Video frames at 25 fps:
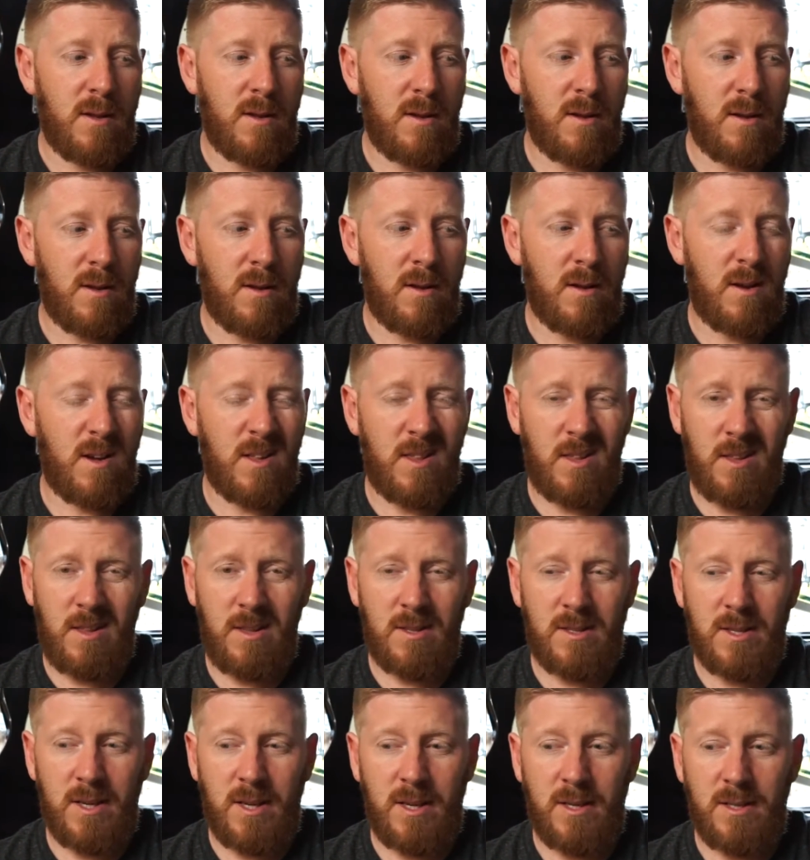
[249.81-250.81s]
I think
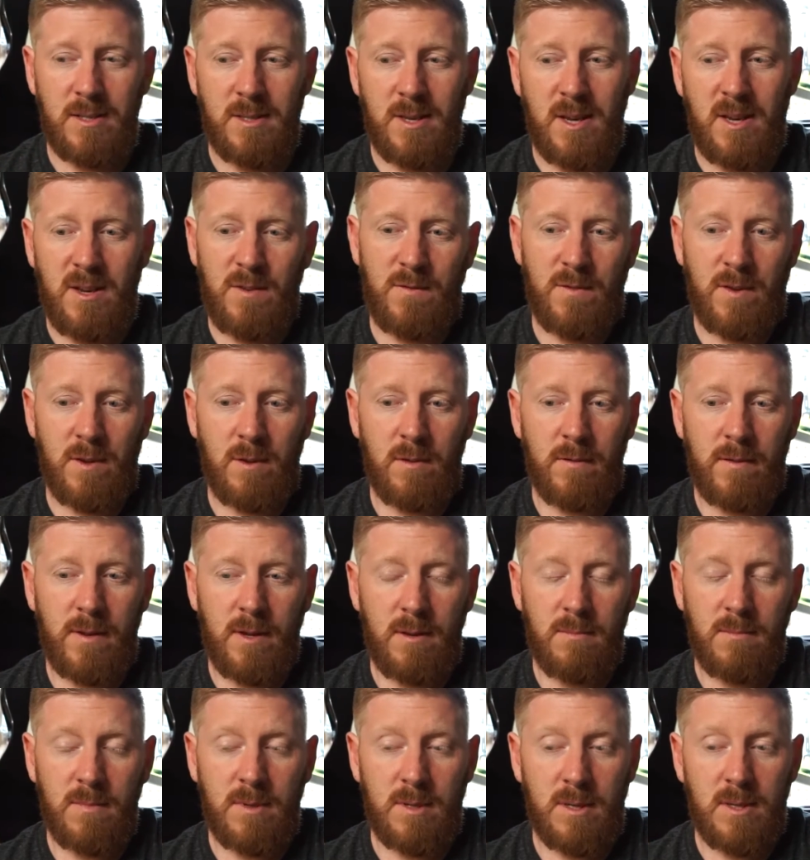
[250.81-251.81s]
that's how you say it,
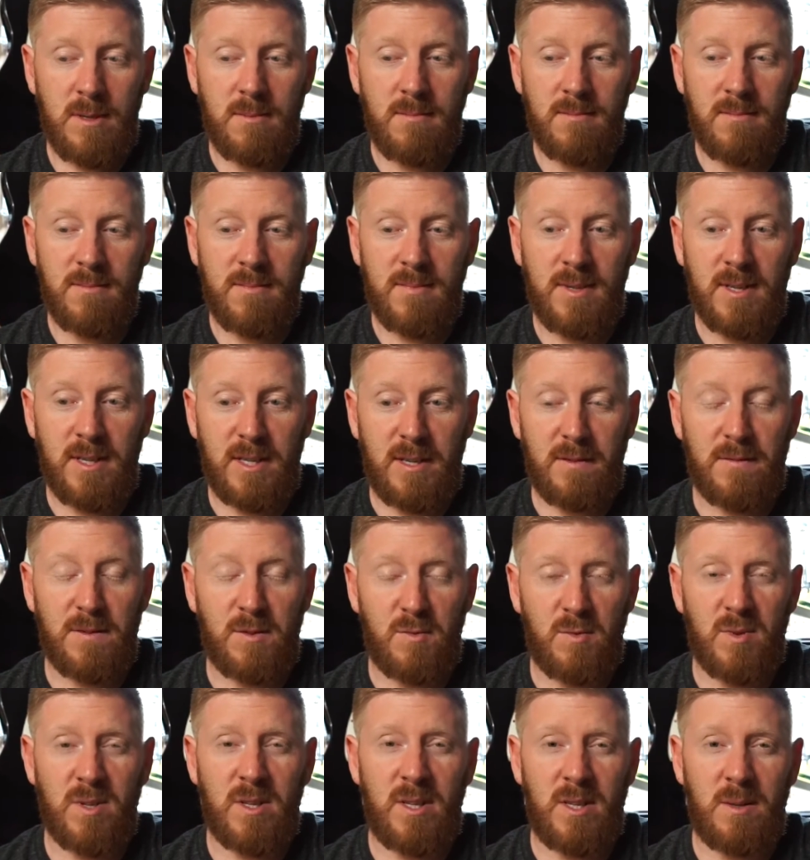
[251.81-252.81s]
Velvia. Yeah, it
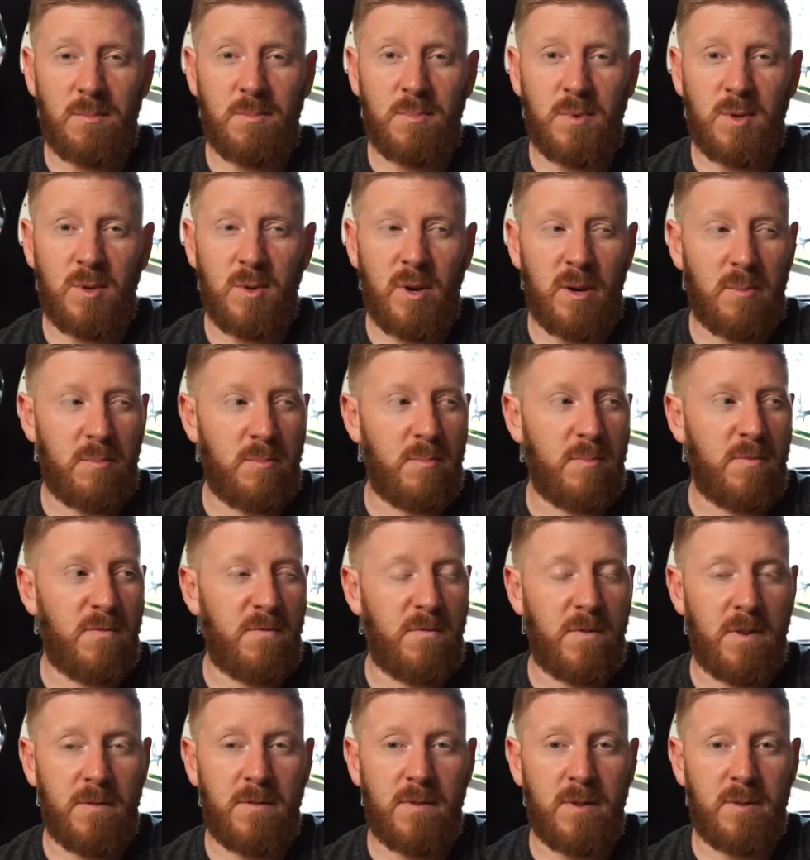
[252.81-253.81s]
gives really quite
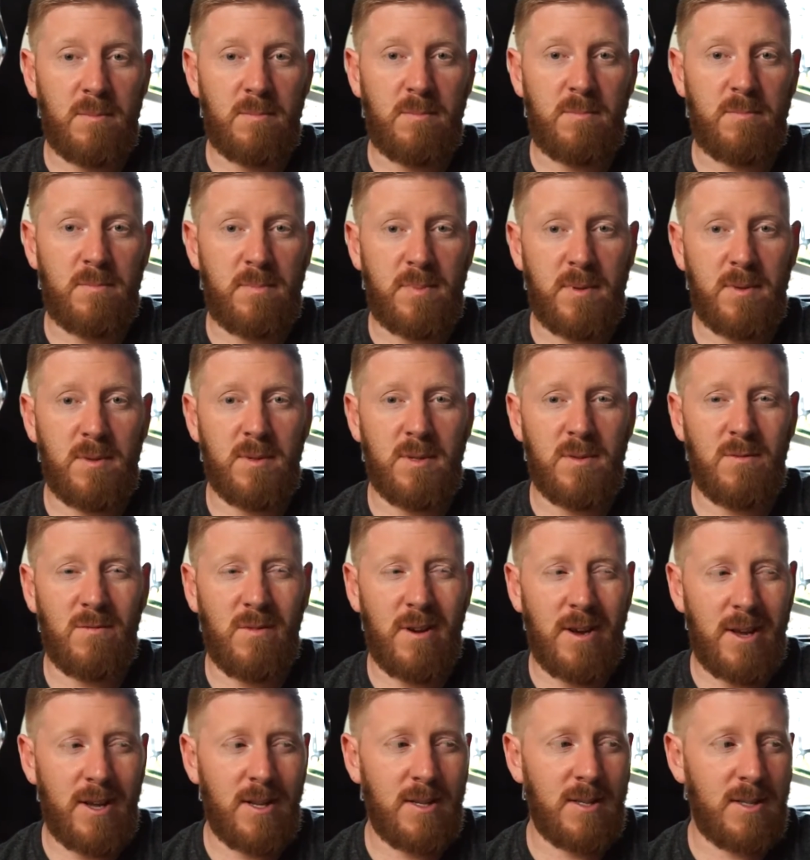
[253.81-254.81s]
vivid blues and
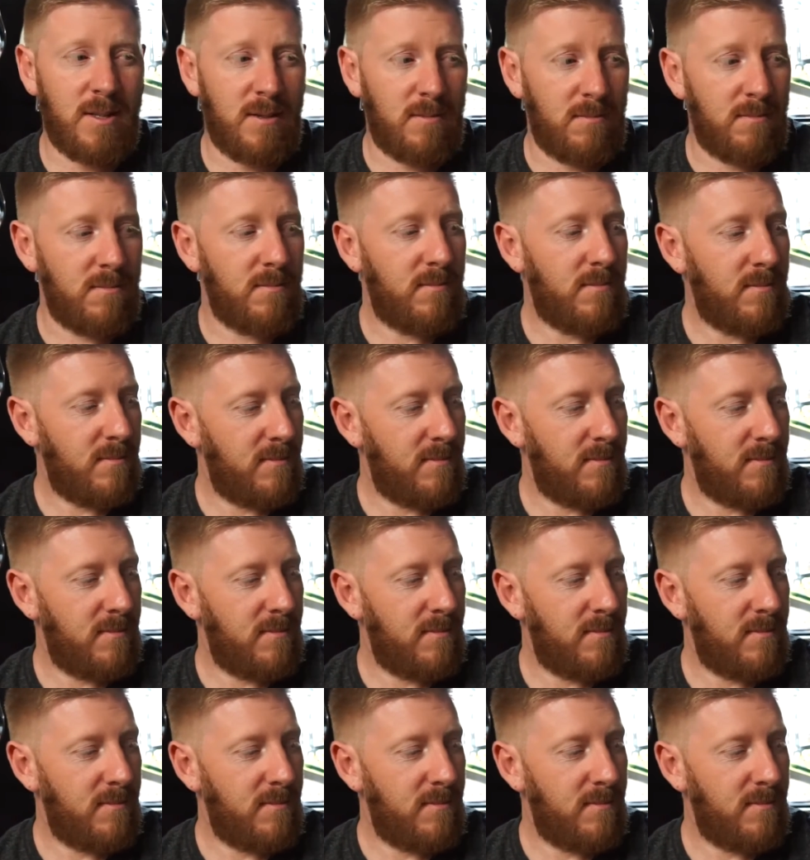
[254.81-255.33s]
reds and